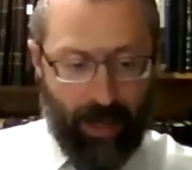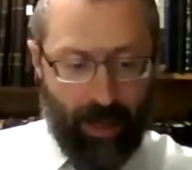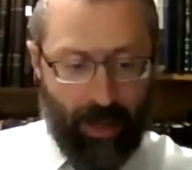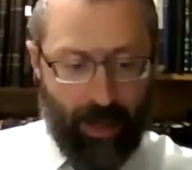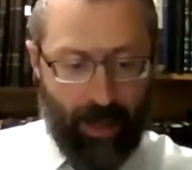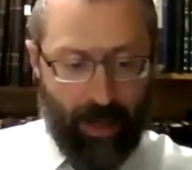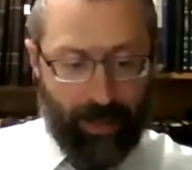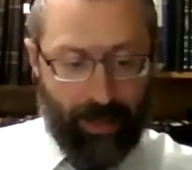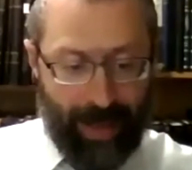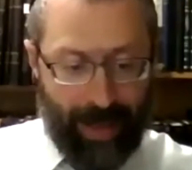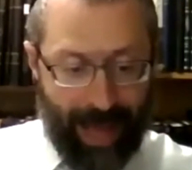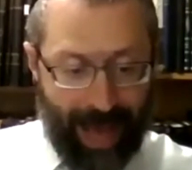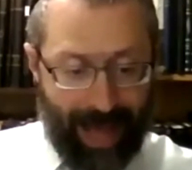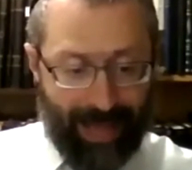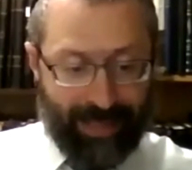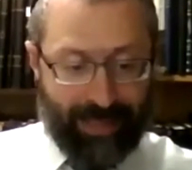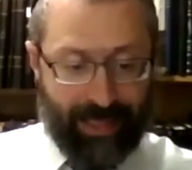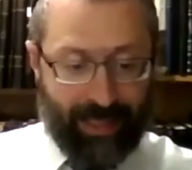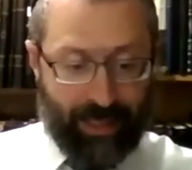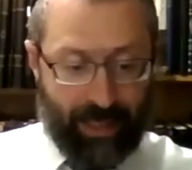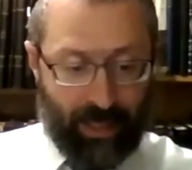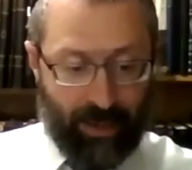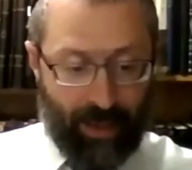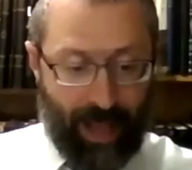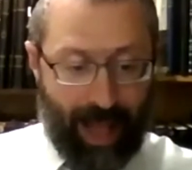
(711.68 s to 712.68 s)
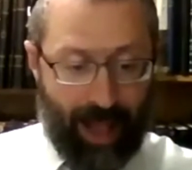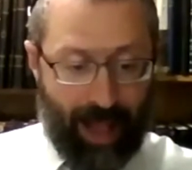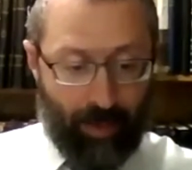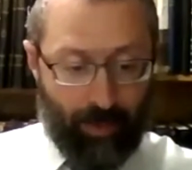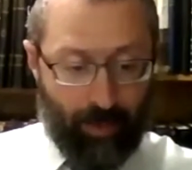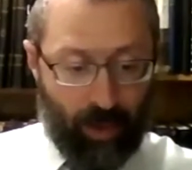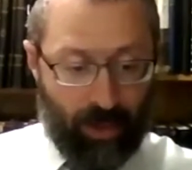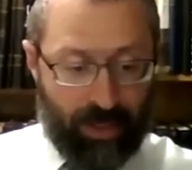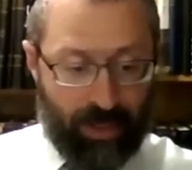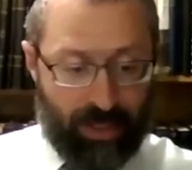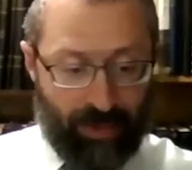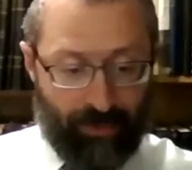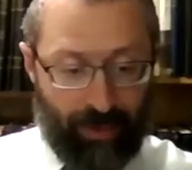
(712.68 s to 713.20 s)
Nasa klal
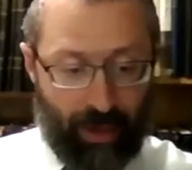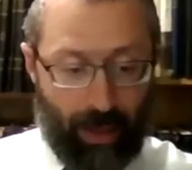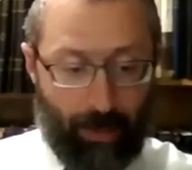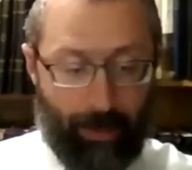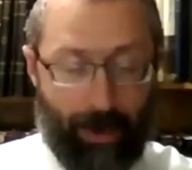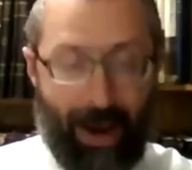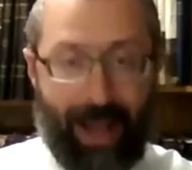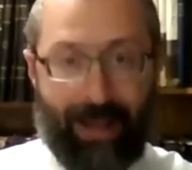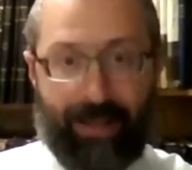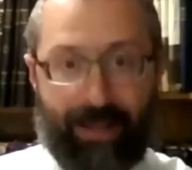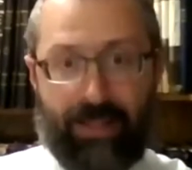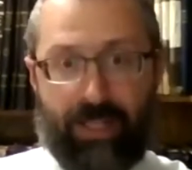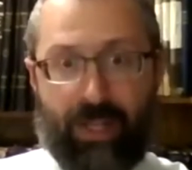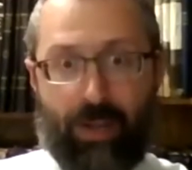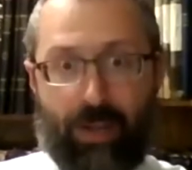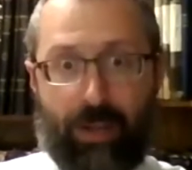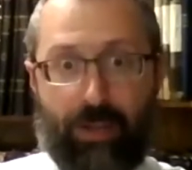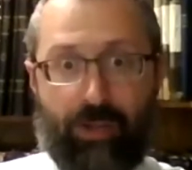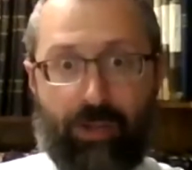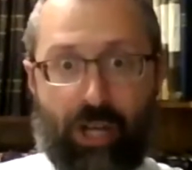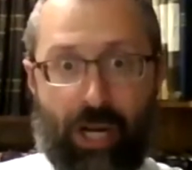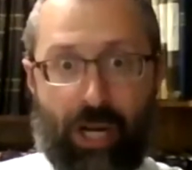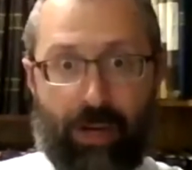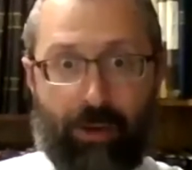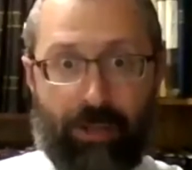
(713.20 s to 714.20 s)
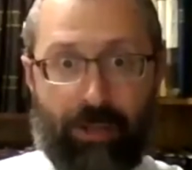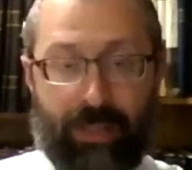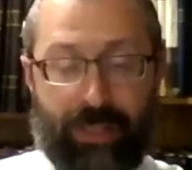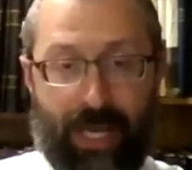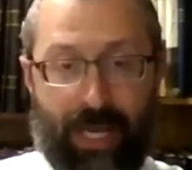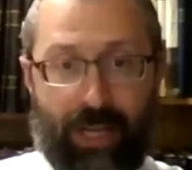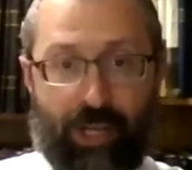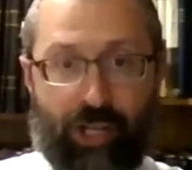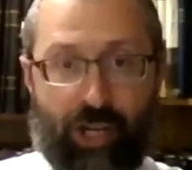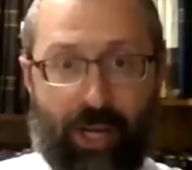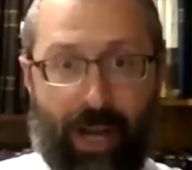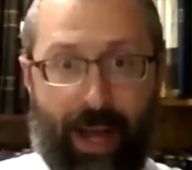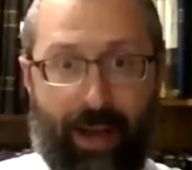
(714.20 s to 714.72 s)
mosav ala prat. So the
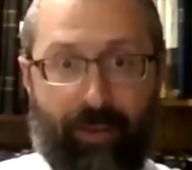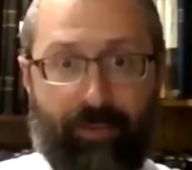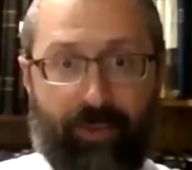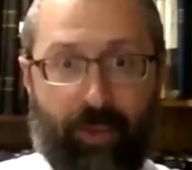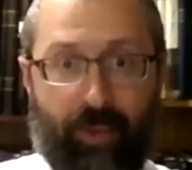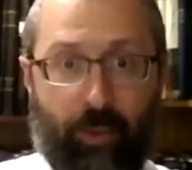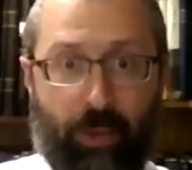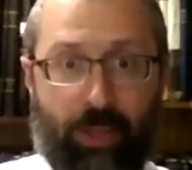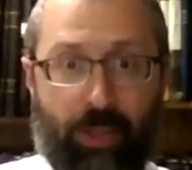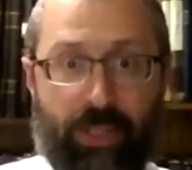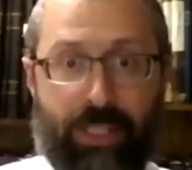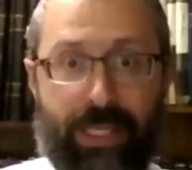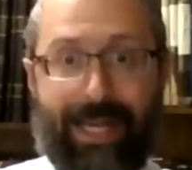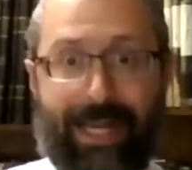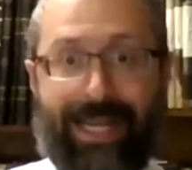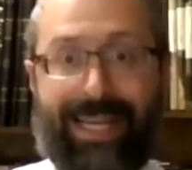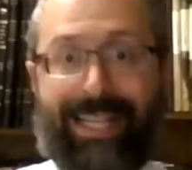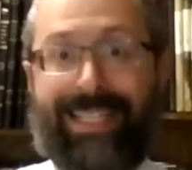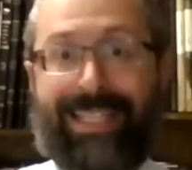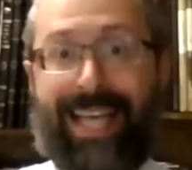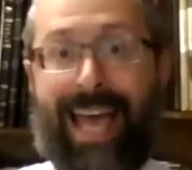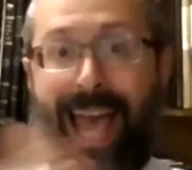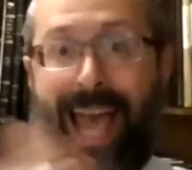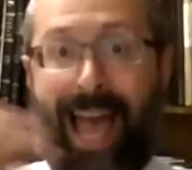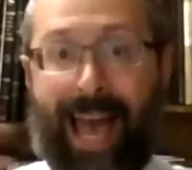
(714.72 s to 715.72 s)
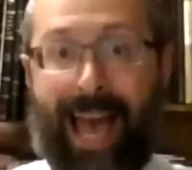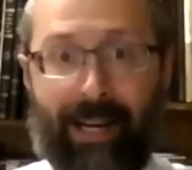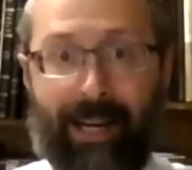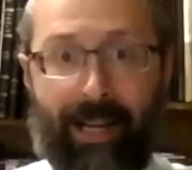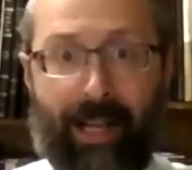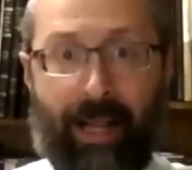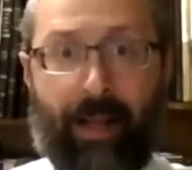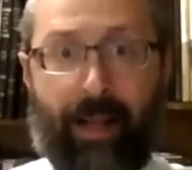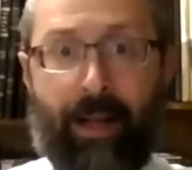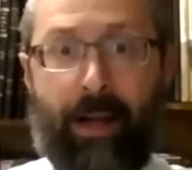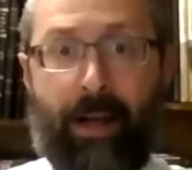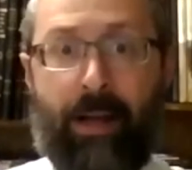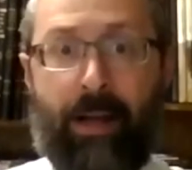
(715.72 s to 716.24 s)
generalization afterwards is
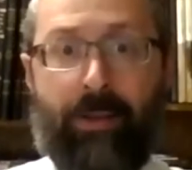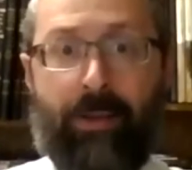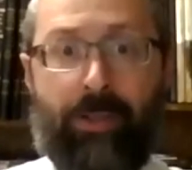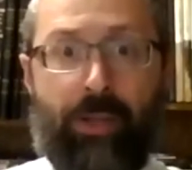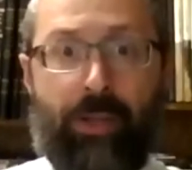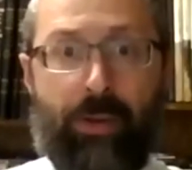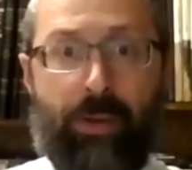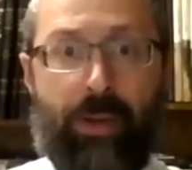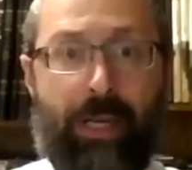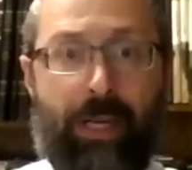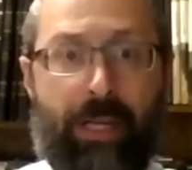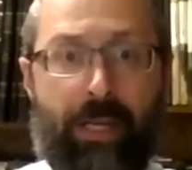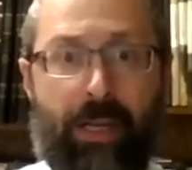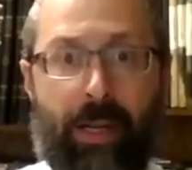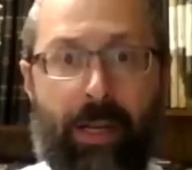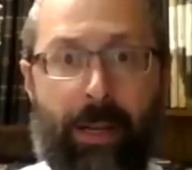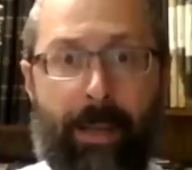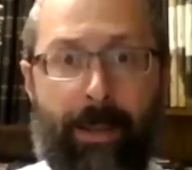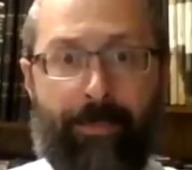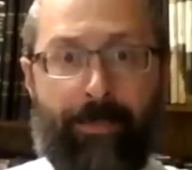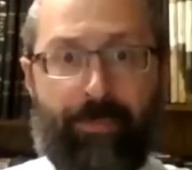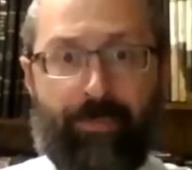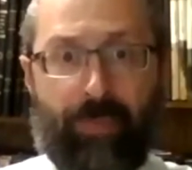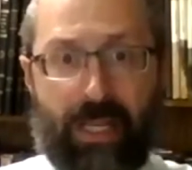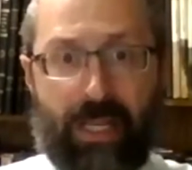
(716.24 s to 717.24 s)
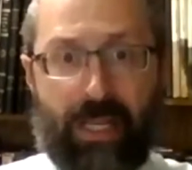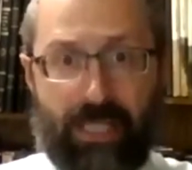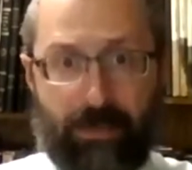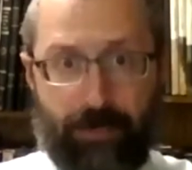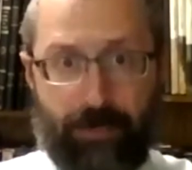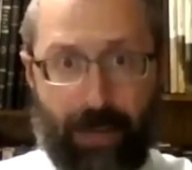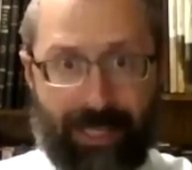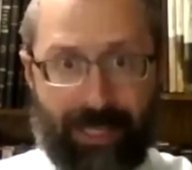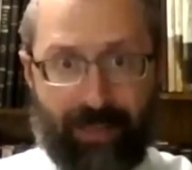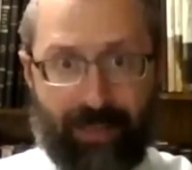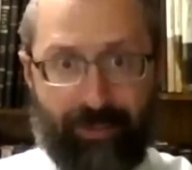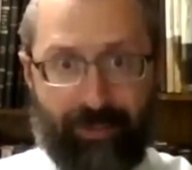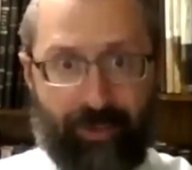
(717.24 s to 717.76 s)
adding to the
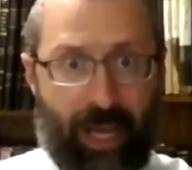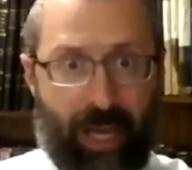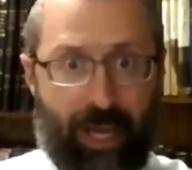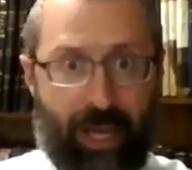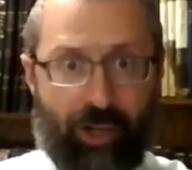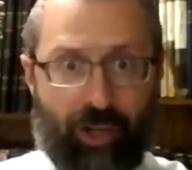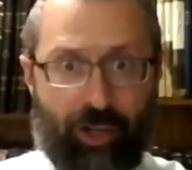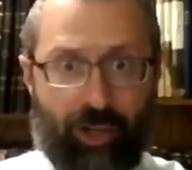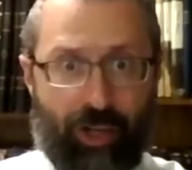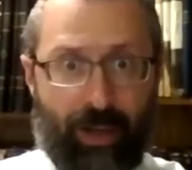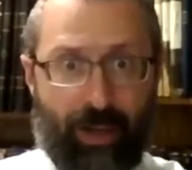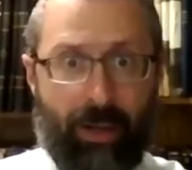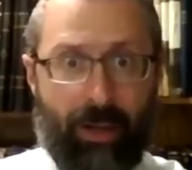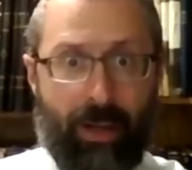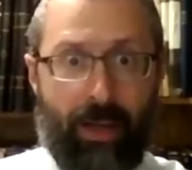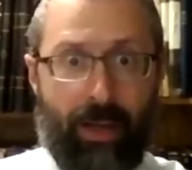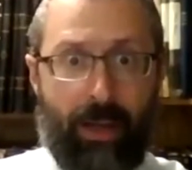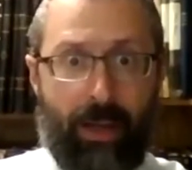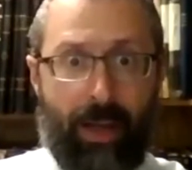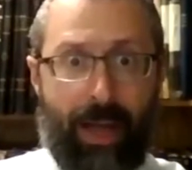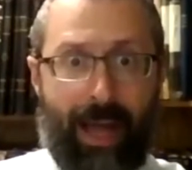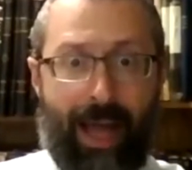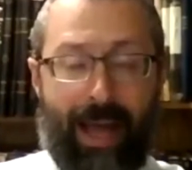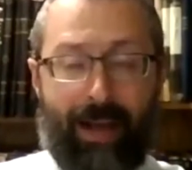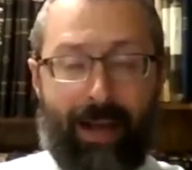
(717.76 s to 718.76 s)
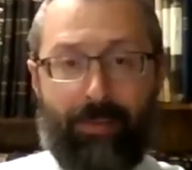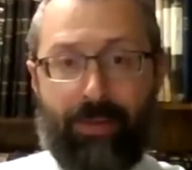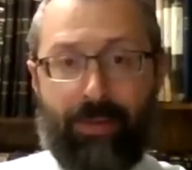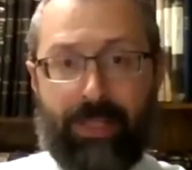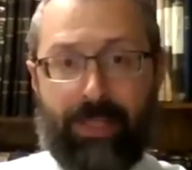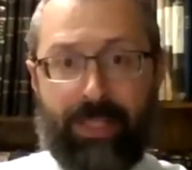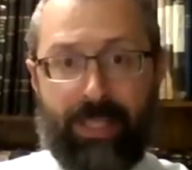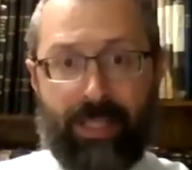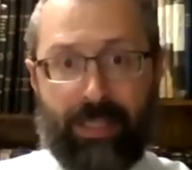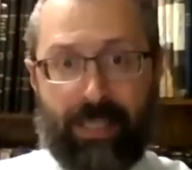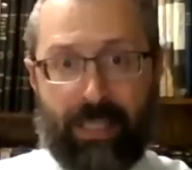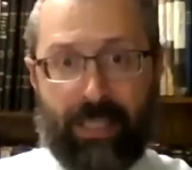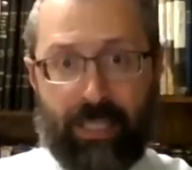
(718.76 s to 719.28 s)
specification, and
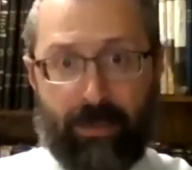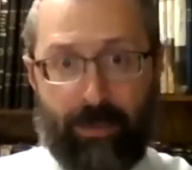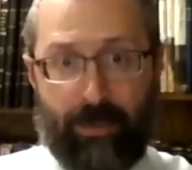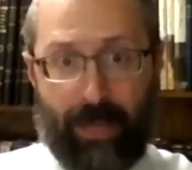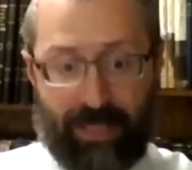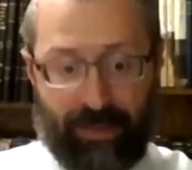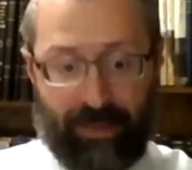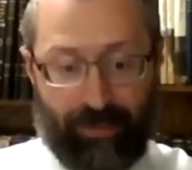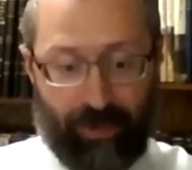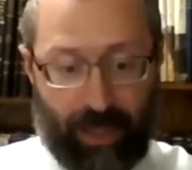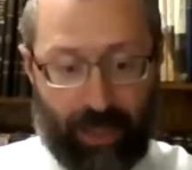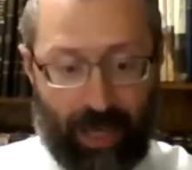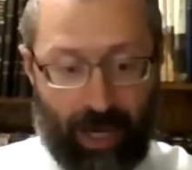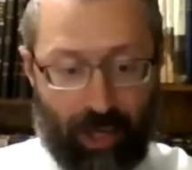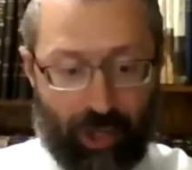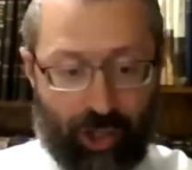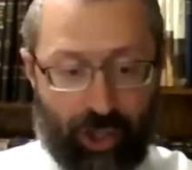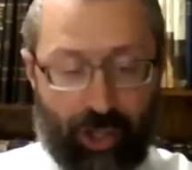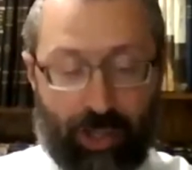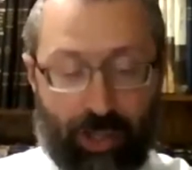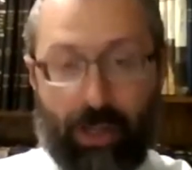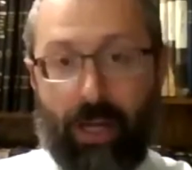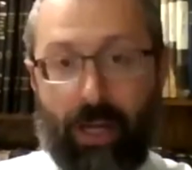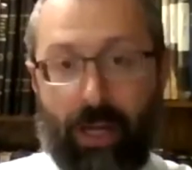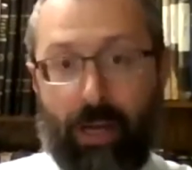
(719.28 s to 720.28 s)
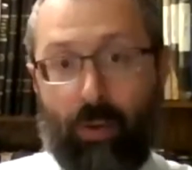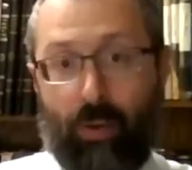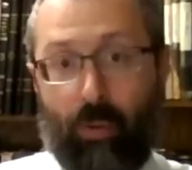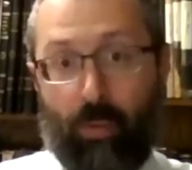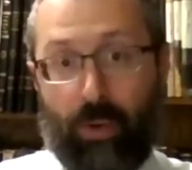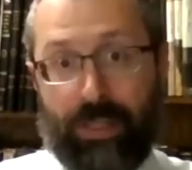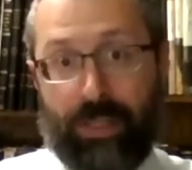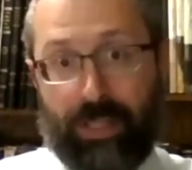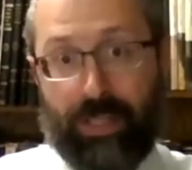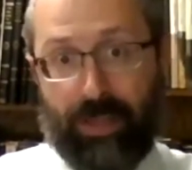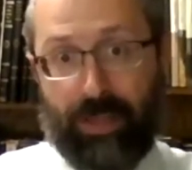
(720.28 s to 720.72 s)
since the specification was